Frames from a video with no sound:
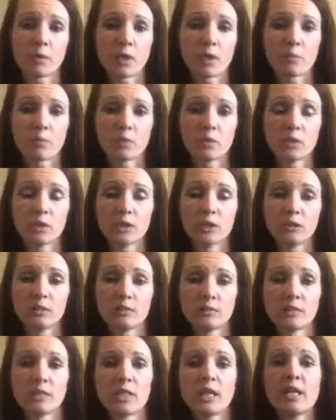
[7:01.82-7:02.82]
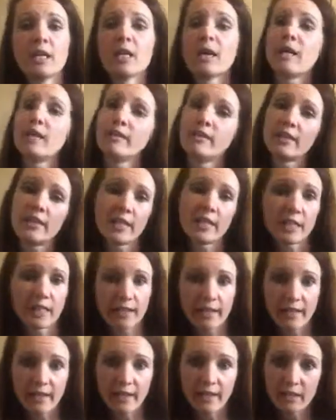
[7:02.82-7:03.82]
popcorn and then eat
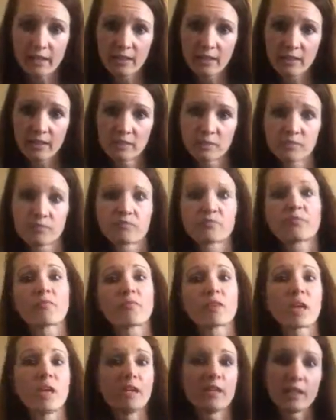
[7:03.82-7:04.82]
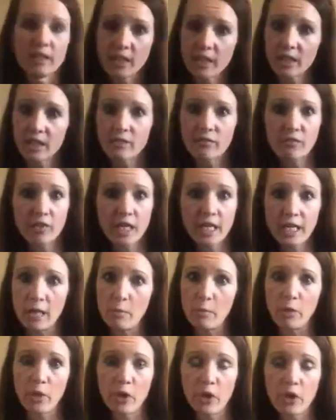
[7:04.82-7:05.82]
cake and then eat a fried
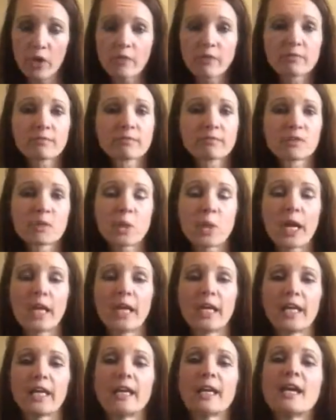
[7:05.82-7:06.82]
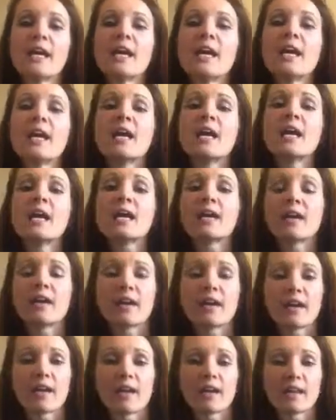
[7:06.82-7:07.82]
hamburger, okay?
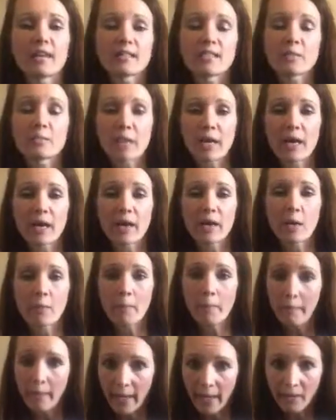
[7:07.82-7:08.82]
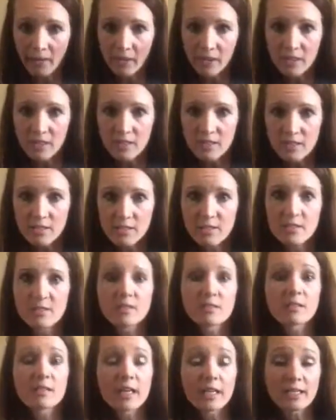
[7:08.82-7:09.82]
It's about a balance.
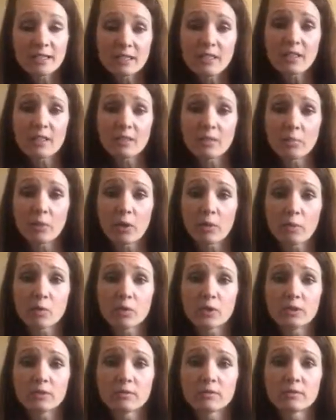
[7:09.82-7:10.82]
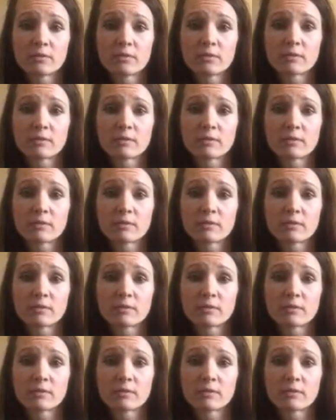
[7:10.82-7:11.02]
I did eat the popcorn.